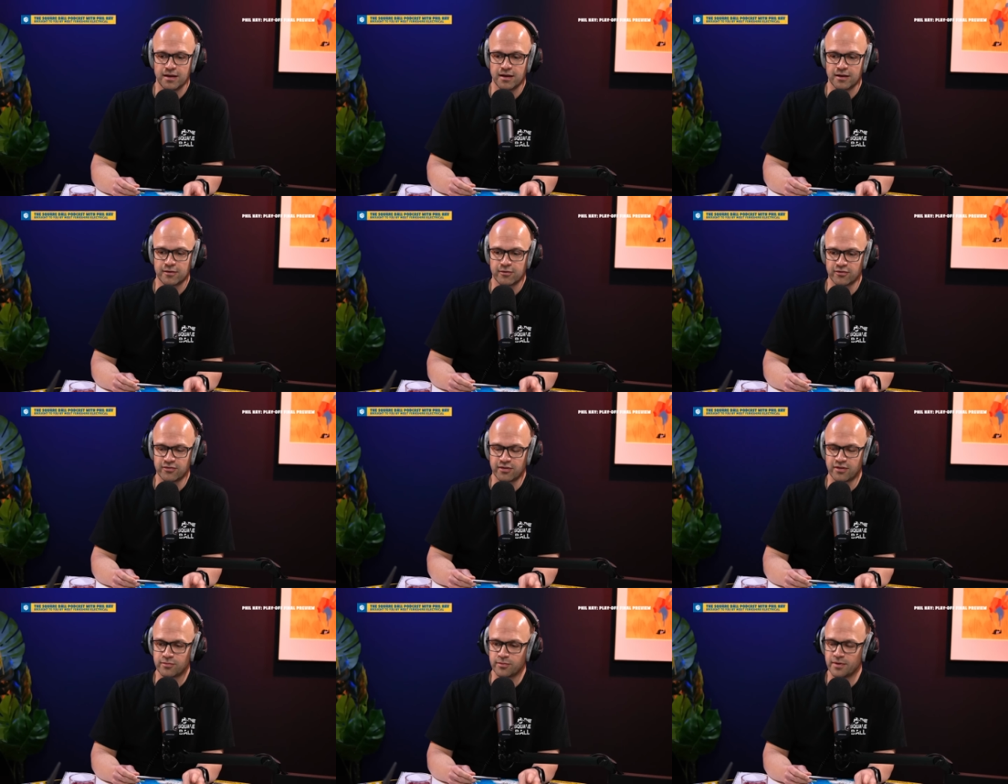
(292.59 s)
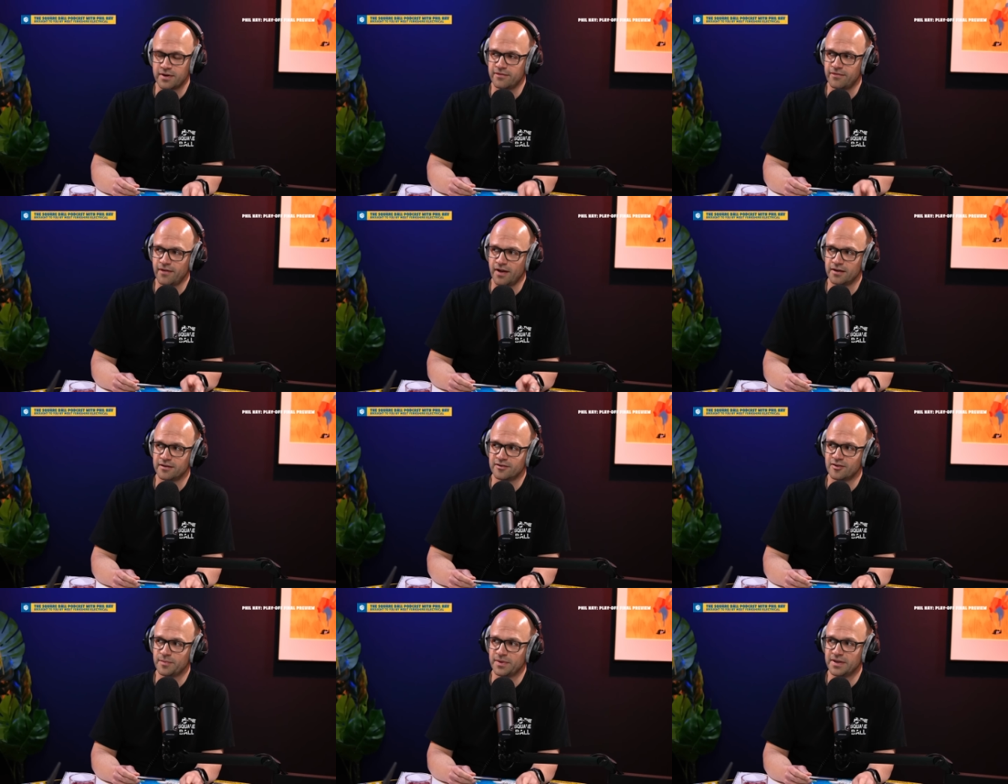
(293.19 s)
Across the three
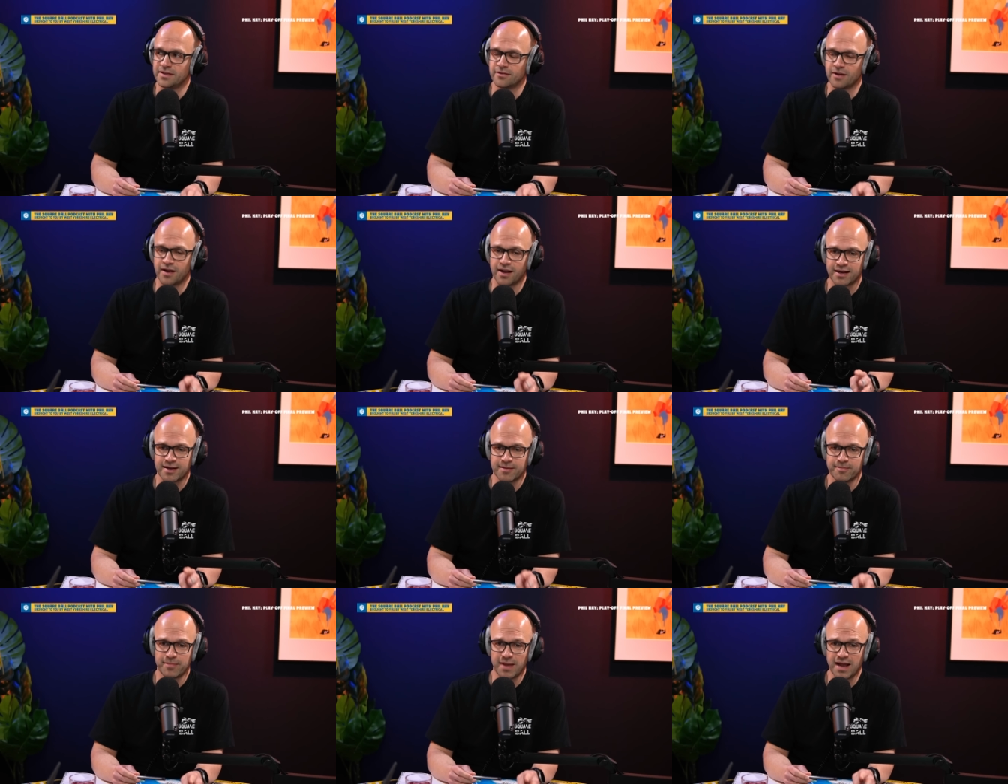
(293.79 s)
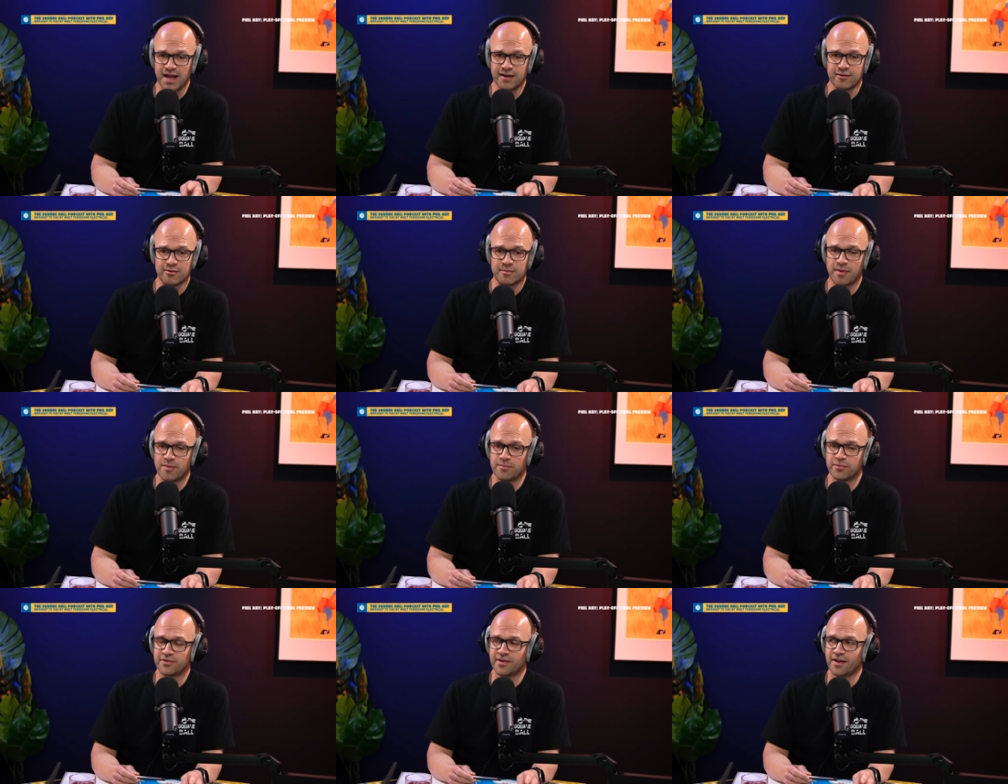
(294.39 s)
finals I've been to, I can barely
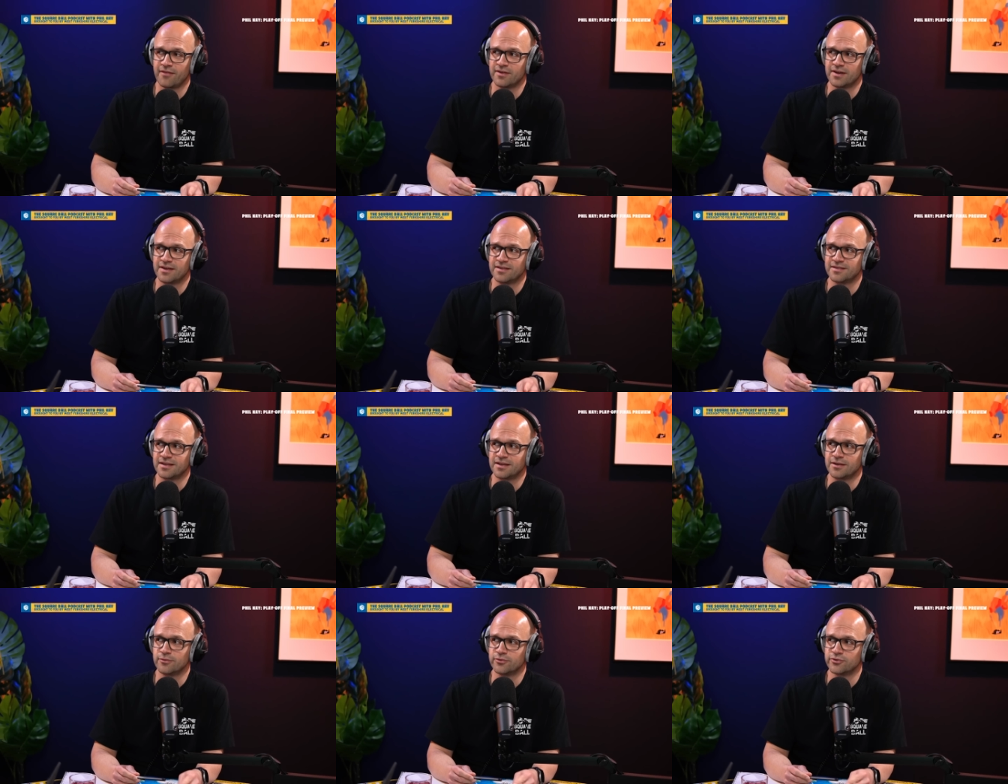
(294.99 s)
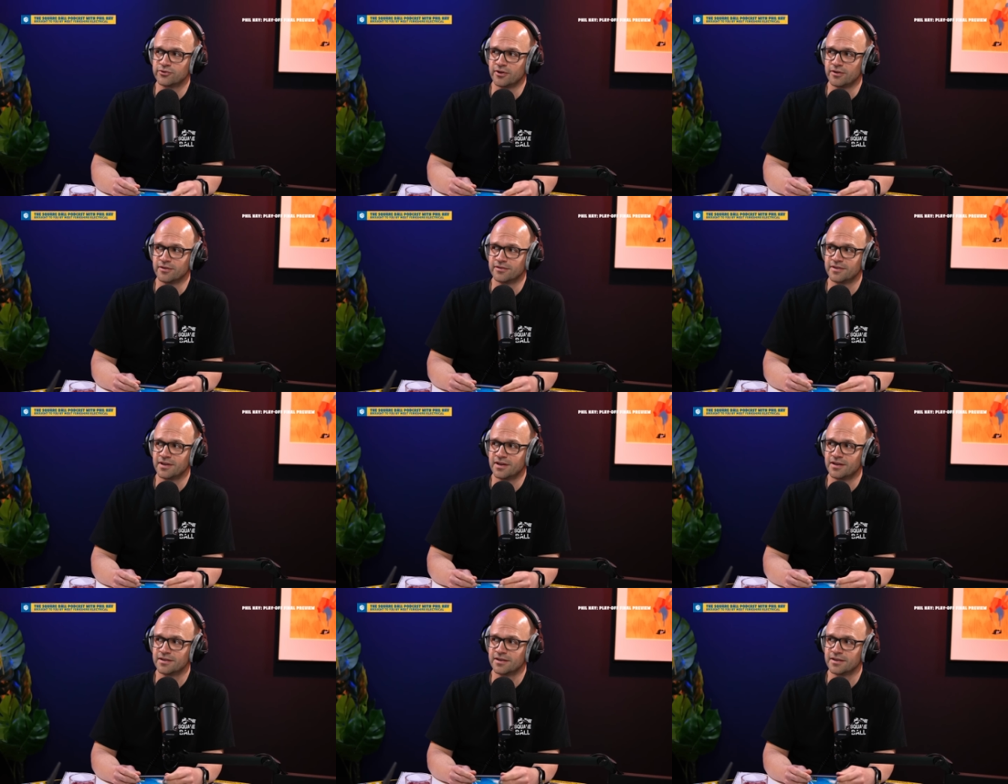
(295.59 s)
remember us having a single shot on
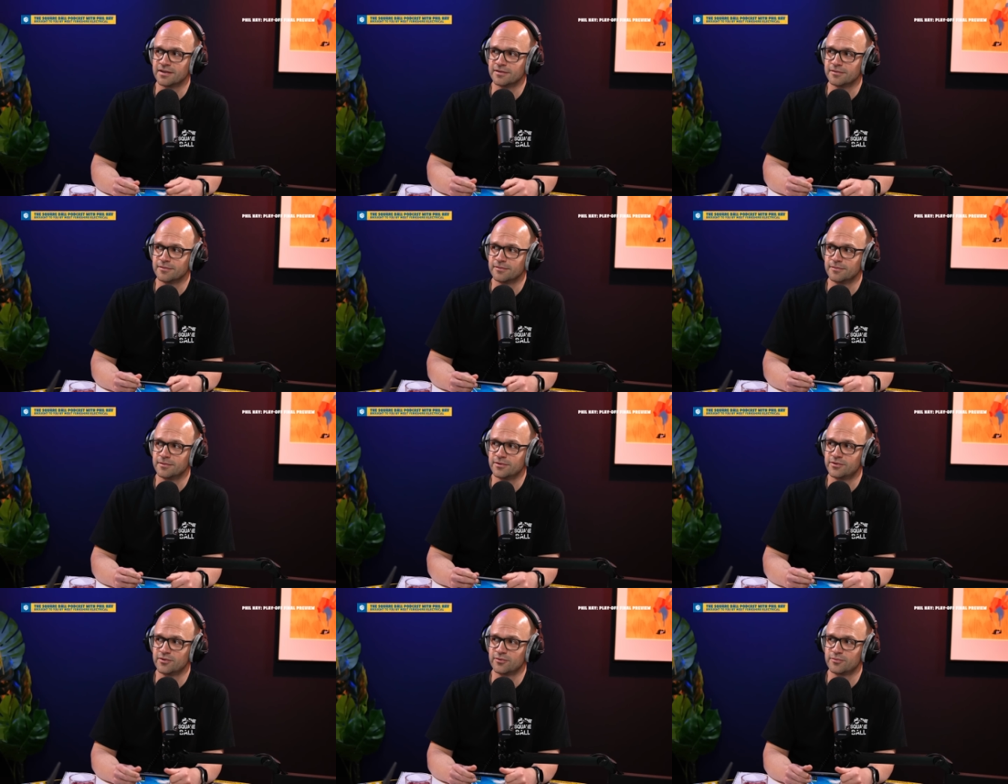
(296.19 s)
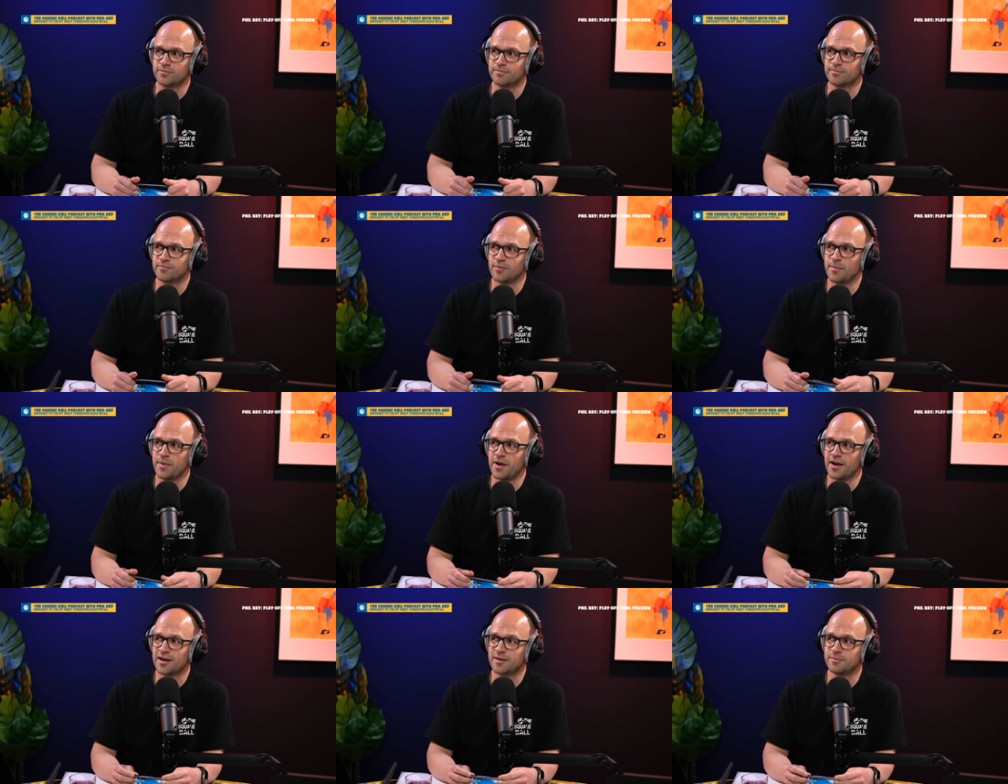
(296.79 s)
target, yeah. which is
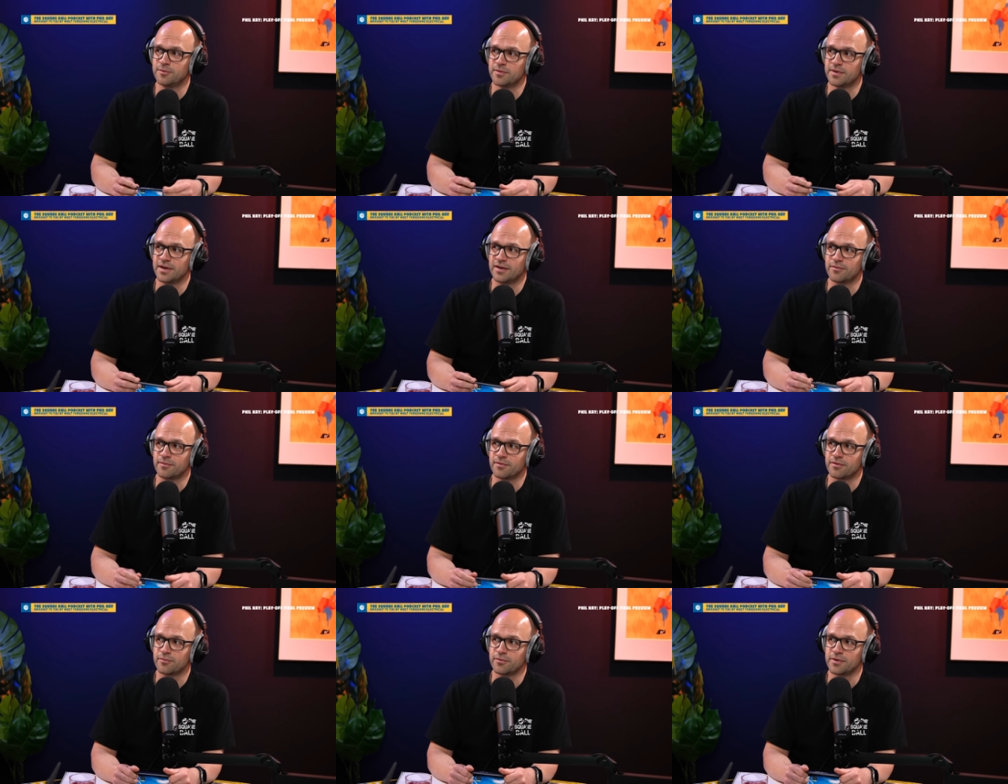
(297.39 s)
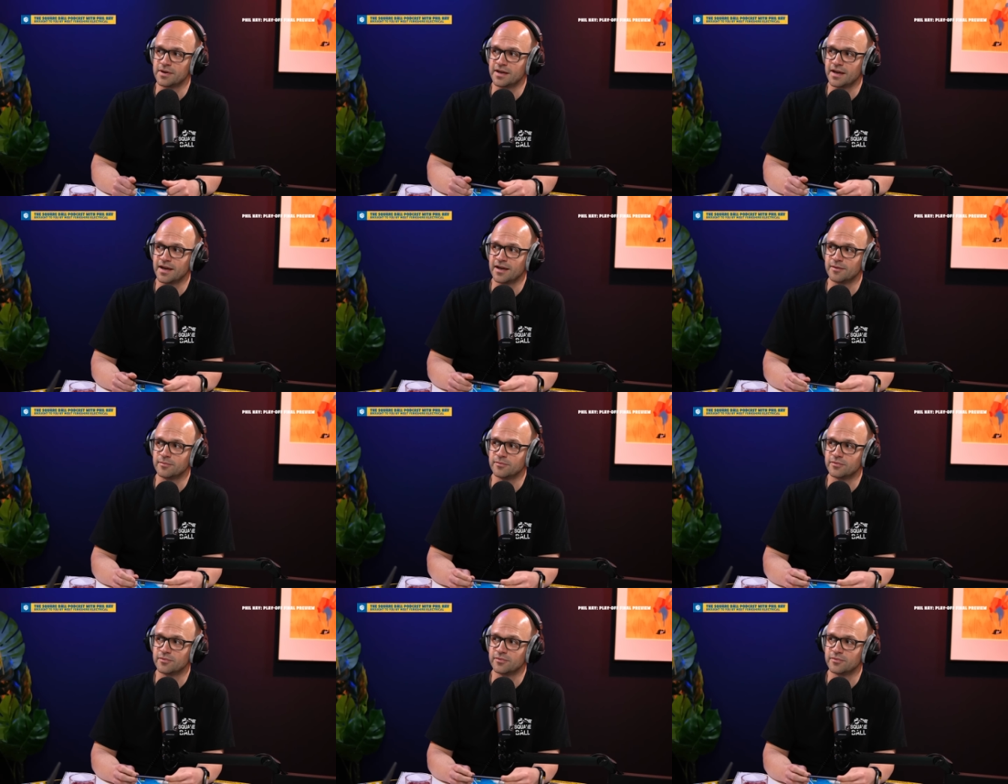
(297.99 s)
remarkable, really, from three games.